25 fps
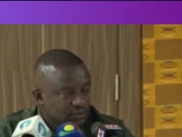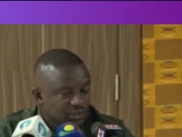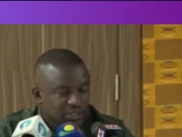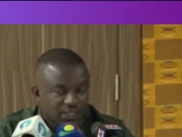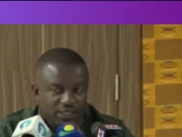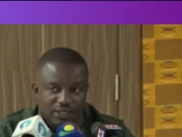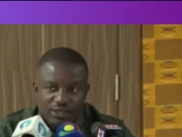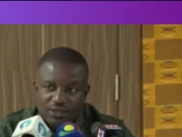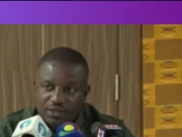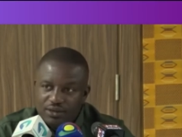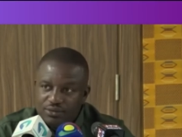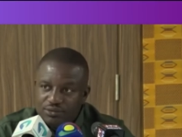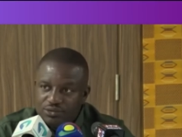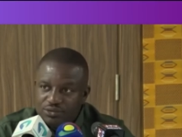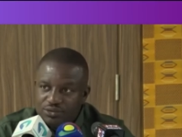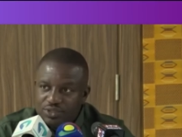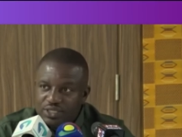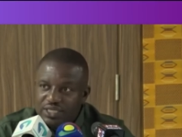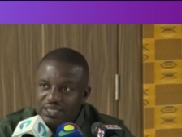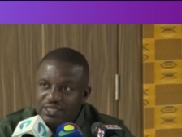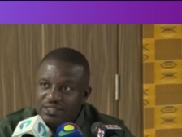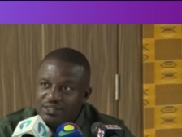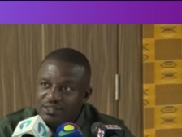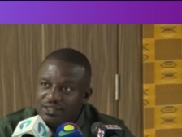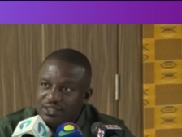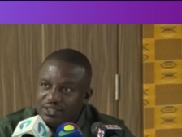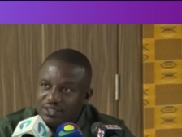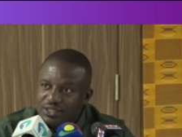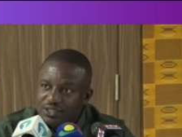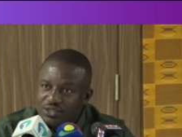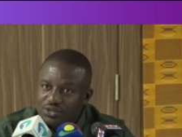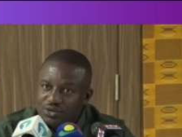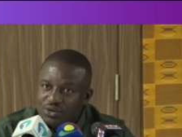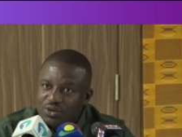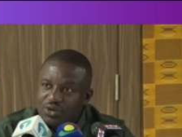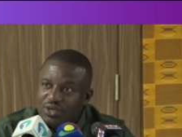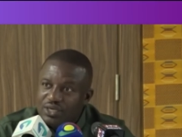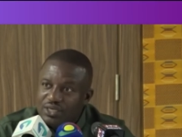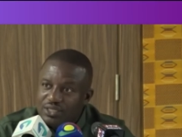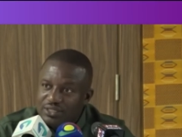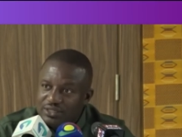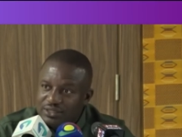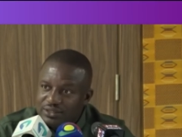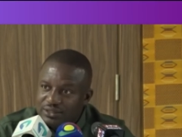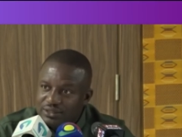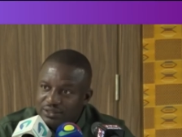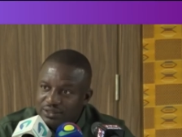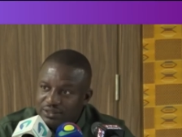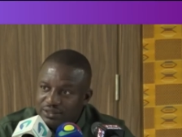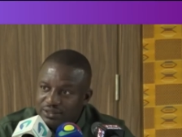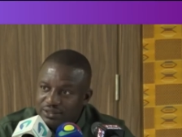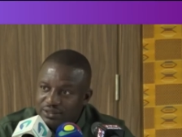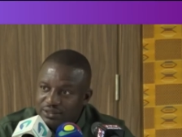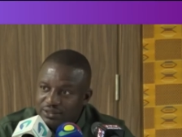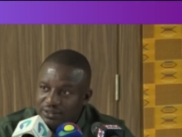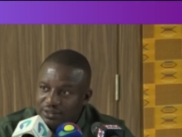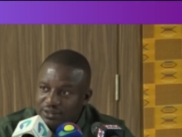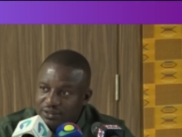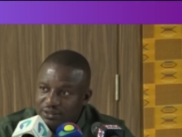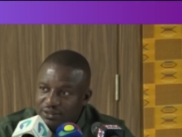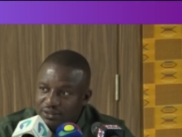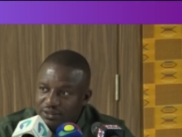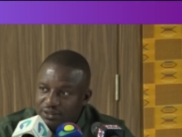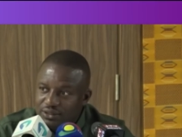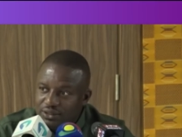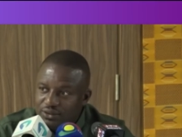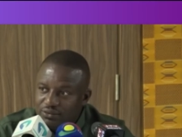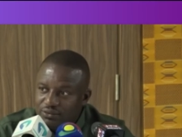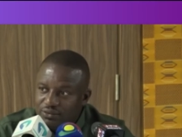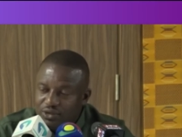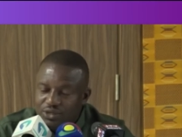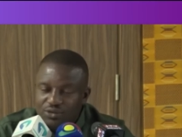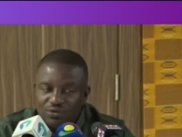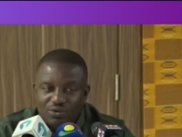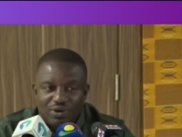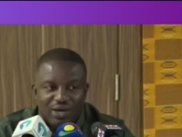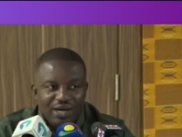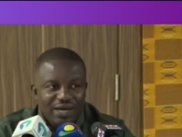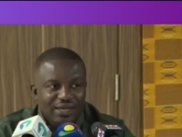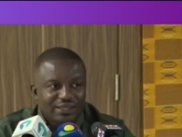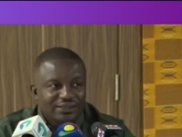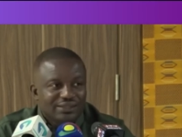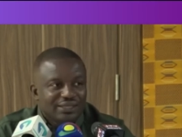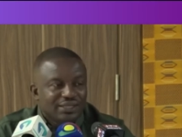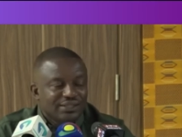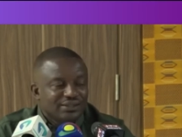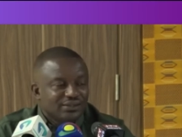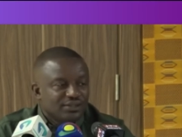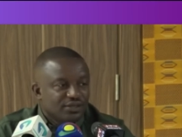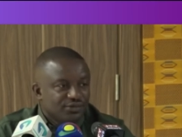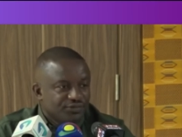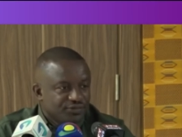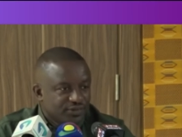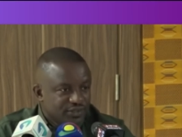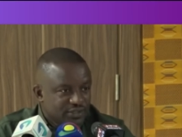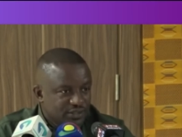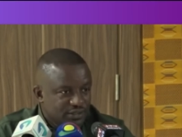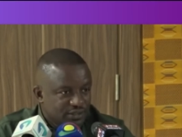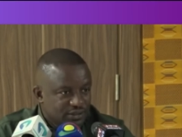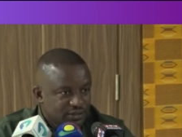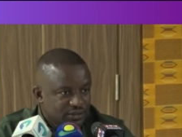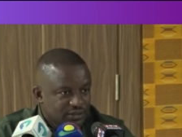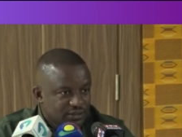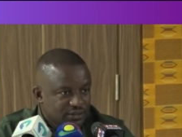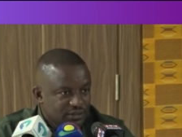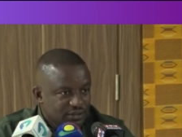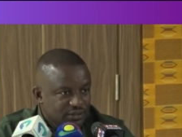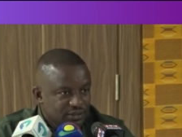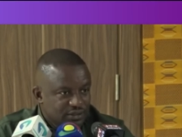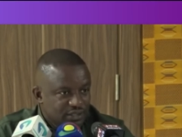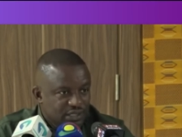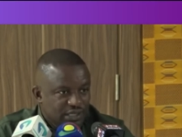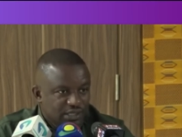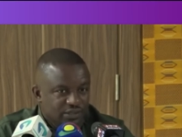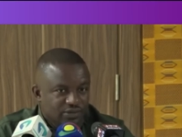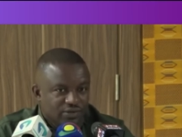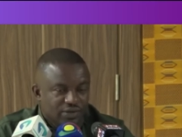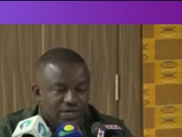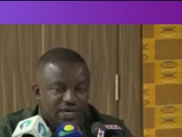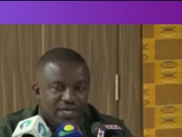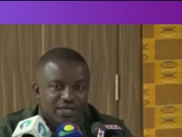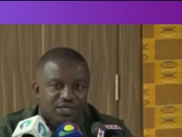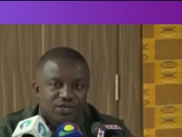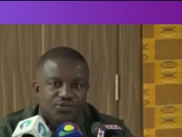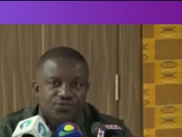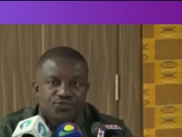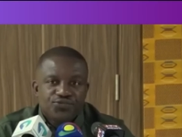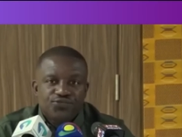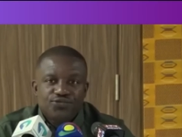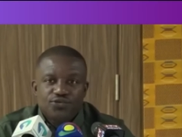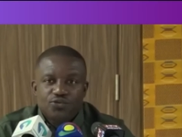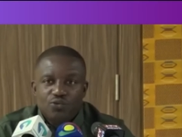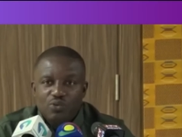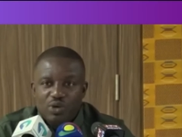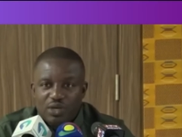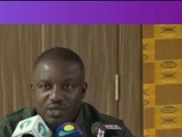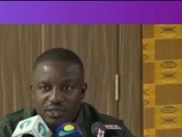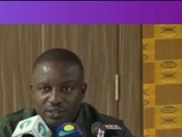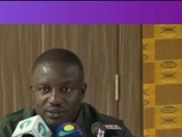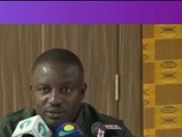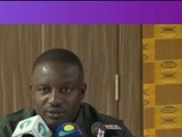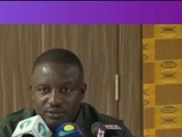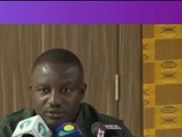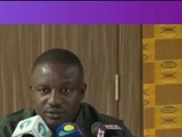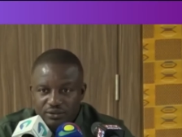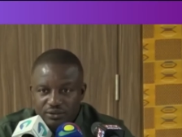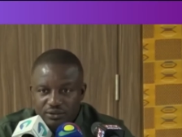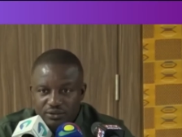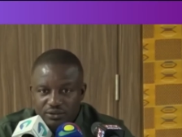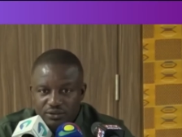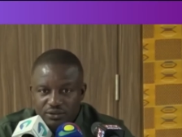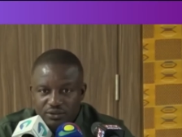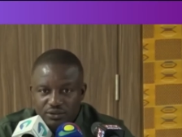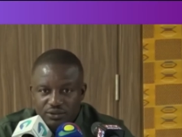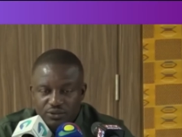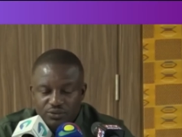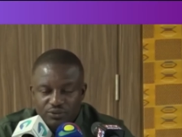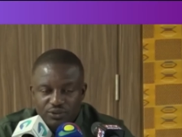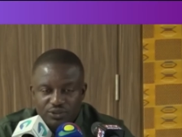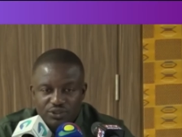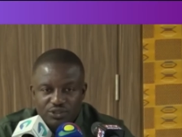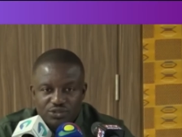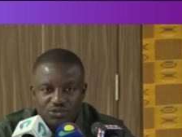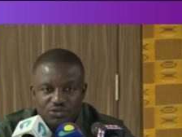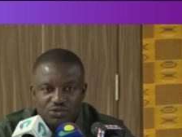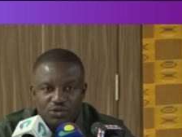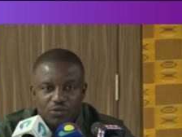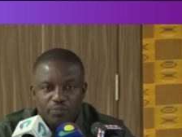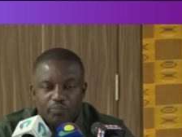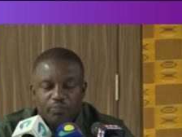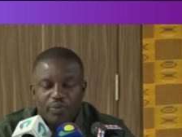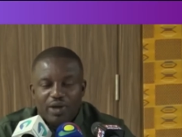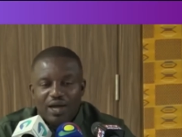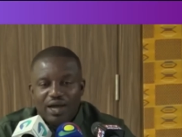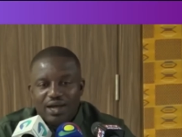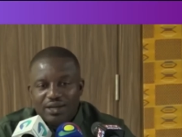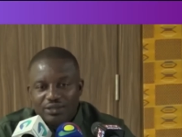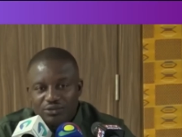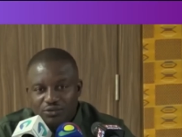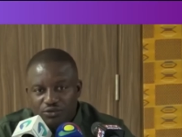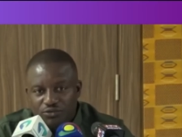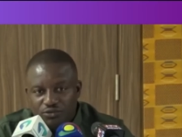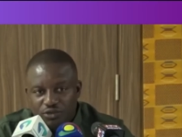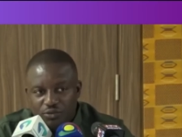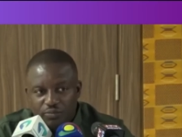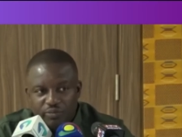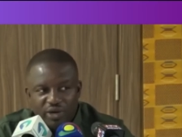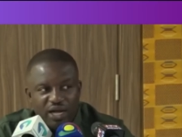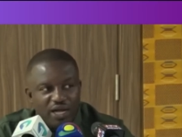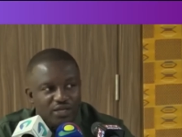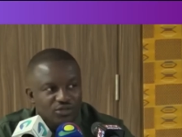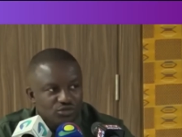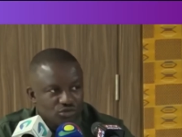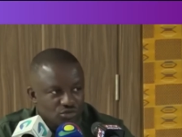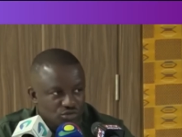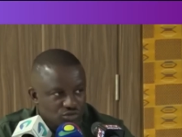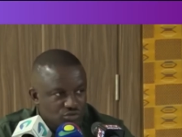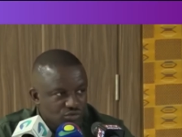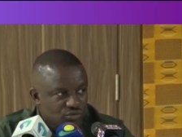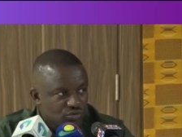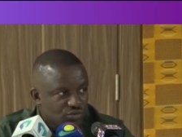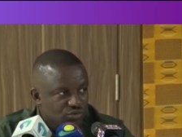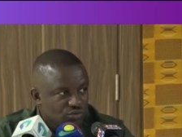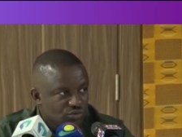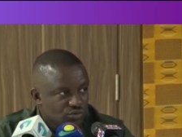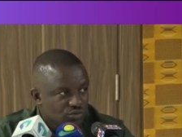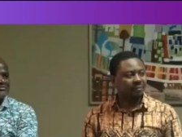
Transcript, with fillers: when it comes to ECG's collections. When you add that deficit and you add the fuel, which is not part of the pass through,